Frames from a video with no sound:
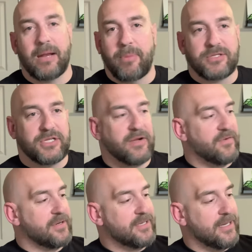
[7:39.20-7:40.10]
got a bunch of
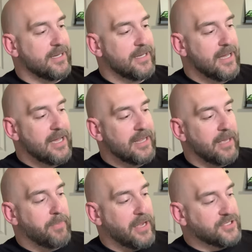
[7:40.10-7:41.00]
different
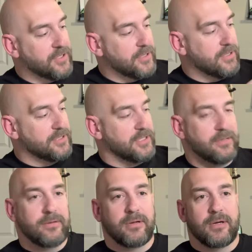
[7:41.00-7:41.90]
like pictures
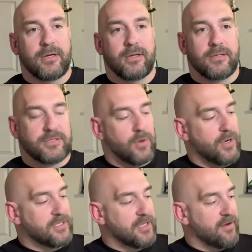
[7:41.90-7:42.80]
and
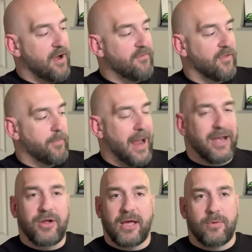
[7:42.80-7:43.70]
stories in there of the
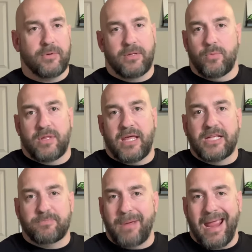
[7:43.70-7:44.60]
band. You get with
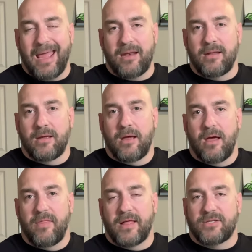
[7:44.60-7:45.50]
each band
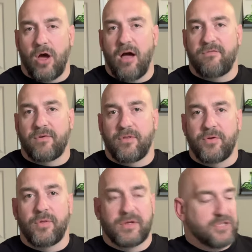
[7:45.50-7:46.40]
that's offered
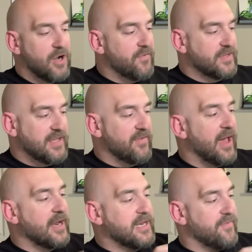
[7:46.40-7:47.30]
through the service, they've
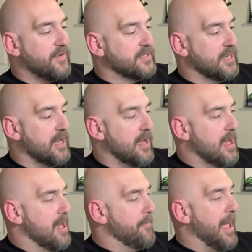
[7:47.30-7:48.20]
got a different
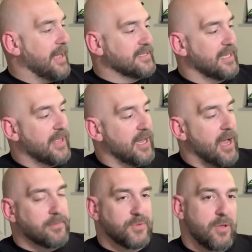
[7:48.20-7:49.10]
magazine that it
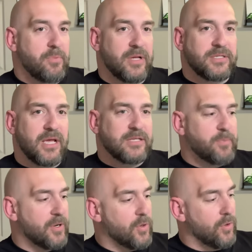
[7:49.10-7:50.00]
comes with. But it's
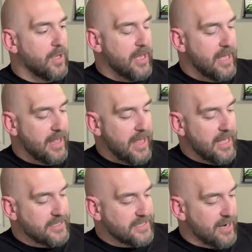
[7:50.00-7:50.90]
pretty cool.
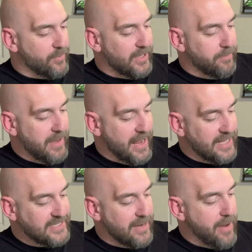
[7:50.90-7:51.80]
It's not really big.
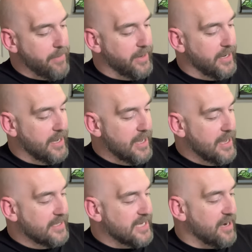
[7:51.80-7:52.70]
I'd say maybe
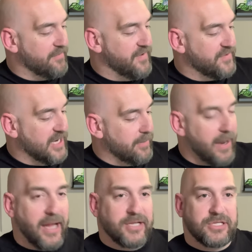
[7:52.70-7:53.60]
10 or 15
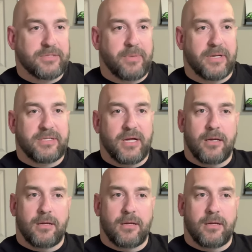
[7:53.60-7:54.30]
pages. But